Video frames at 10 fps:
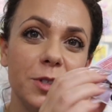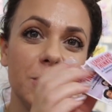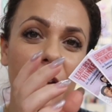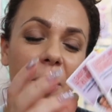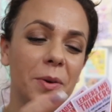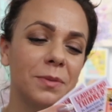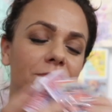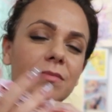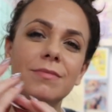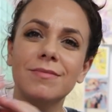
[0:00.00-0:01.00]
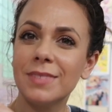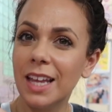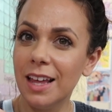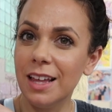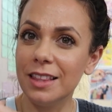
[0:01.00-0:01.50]
So
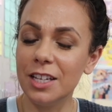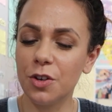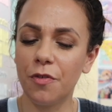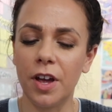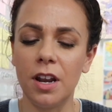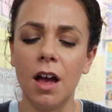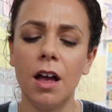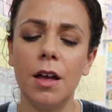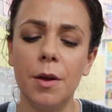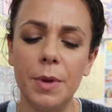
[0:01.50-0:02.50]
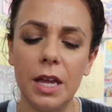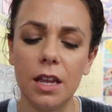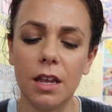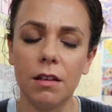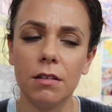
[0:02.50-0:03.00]
these are fun. Um,
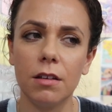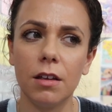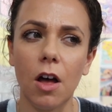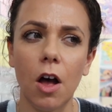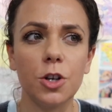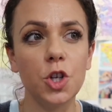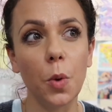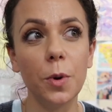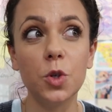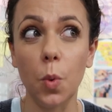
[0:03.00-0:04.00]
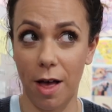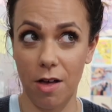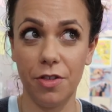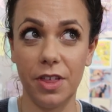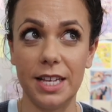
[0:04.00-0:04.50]
October
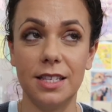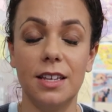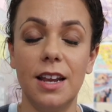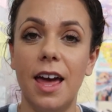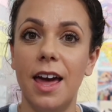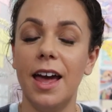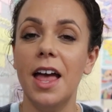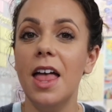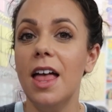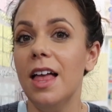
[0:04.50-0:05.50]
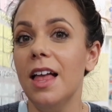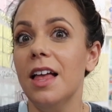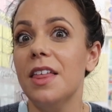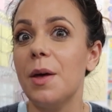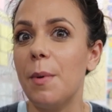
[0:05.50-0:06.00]
12th is the day
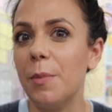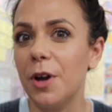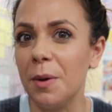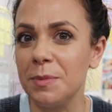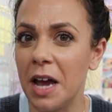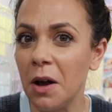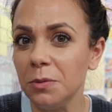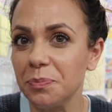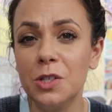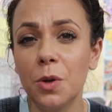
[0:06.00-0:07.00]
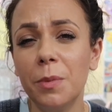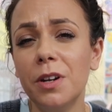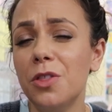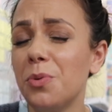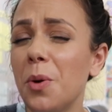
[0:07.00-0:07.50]
that my book comes out. So I'm
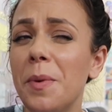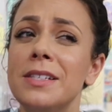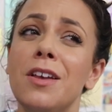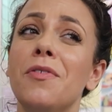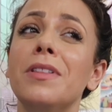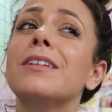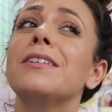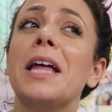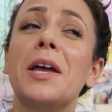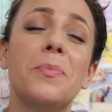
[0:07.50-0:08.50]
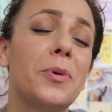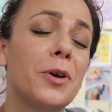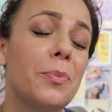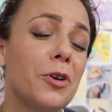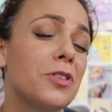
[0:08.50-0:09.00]
gonna throw myself a little like
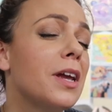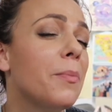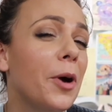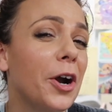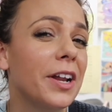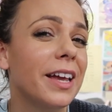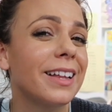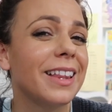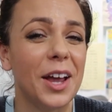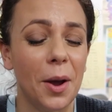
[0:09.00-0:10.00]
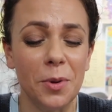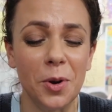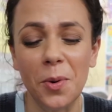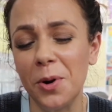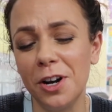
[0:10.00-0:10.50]
book birthday party. like I'm
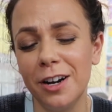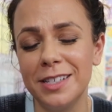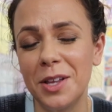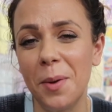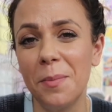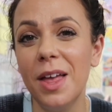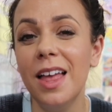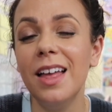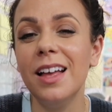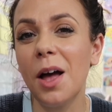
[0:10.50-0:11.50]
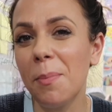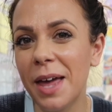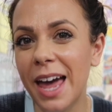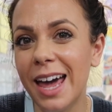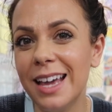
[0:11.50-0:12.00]
gonna order some
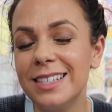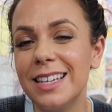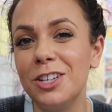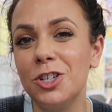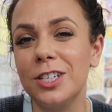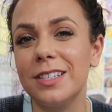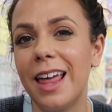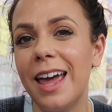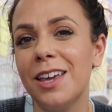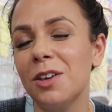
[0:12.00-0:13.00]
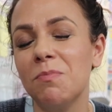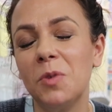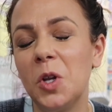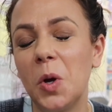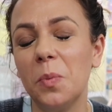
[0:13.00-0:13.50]
cupcakes and just like,
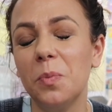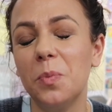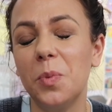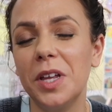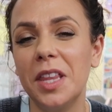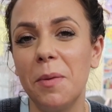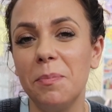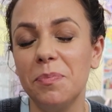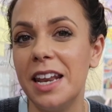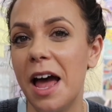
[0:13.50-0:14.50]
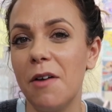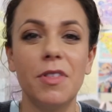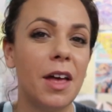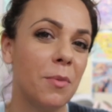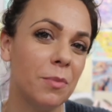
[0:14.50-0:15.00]
you know, bring them and have
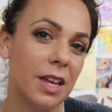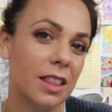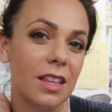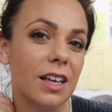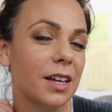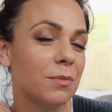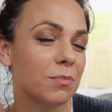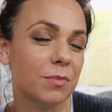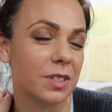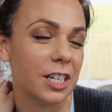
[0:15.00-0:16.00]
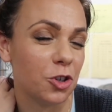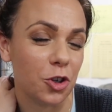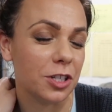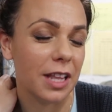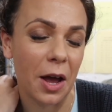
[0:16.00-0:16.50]
them in the
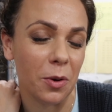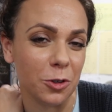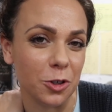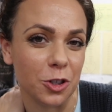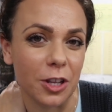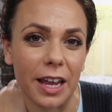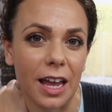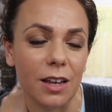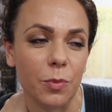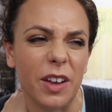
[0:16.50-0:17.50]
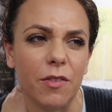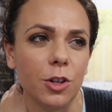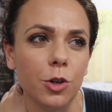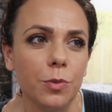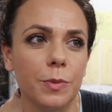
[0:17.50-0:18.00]
teacher's lounge, like at, we have a
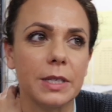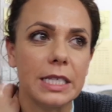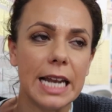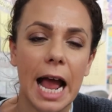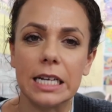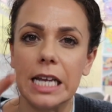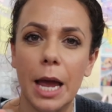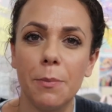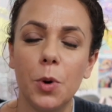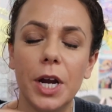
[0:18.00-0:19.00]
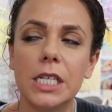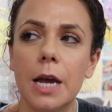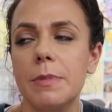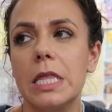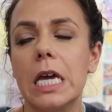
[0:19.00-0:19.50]
little snack time, break
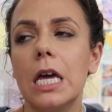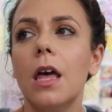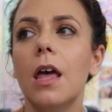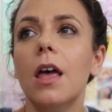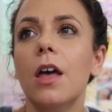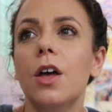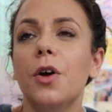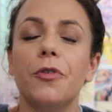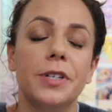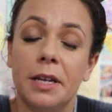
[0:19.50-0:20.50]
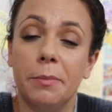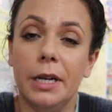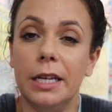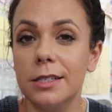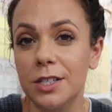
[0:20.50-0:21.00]
time thing for 10
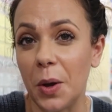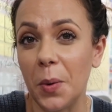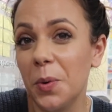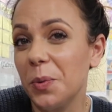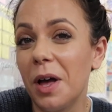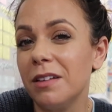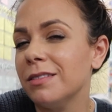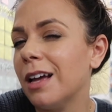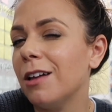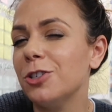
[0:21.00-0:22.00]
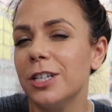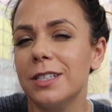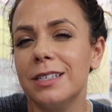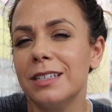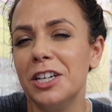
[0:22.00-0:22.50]
minutes. So I'll
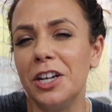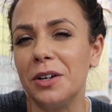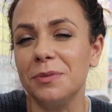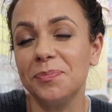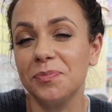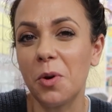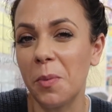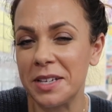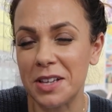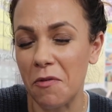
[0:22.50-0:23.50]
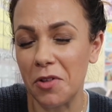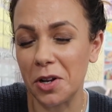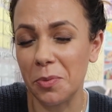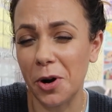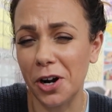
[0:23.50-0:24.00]
just, you know, throw myself a
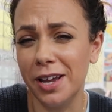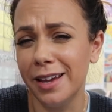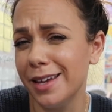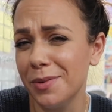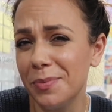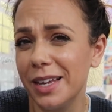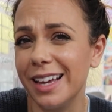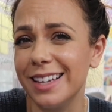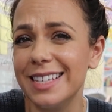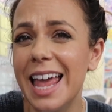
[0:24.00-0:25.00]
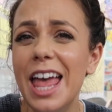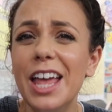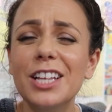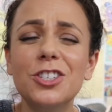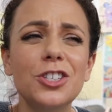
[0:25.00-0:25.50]
little party because
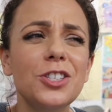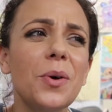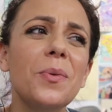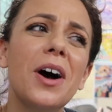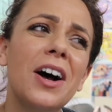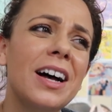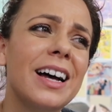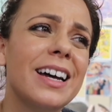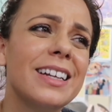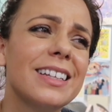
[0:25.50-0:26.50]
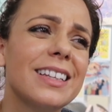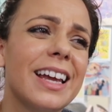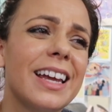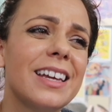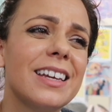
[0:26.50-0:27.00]
it's just so odd,
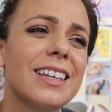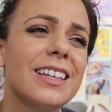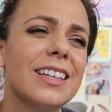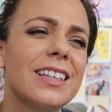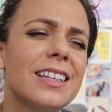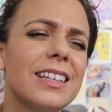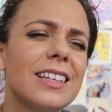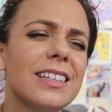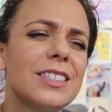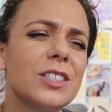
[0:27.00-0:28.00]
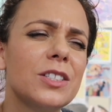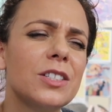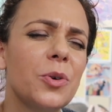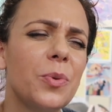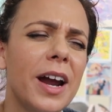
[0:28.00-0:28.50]
like
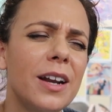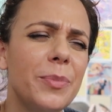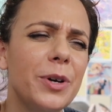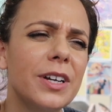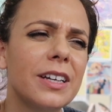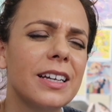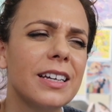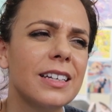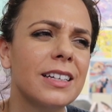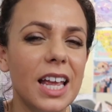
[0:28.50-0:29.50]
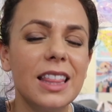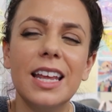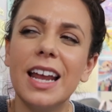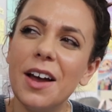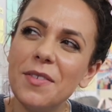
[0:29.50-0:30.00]
to write a book and
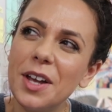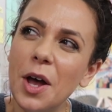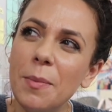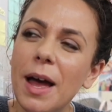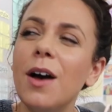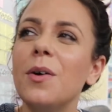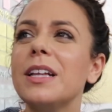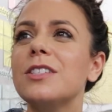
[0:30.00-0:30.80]
then have it come out.